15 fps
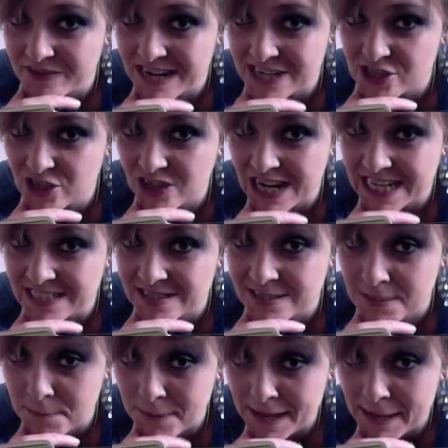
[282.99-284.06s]
retrogrades
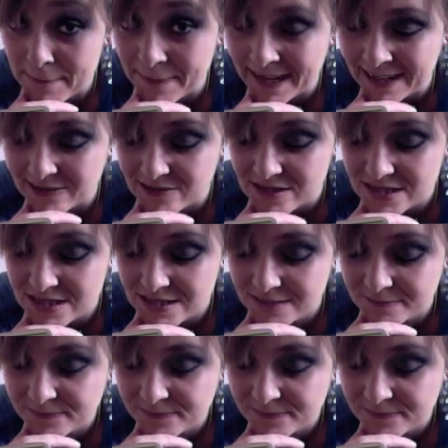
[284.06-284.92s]
to be about.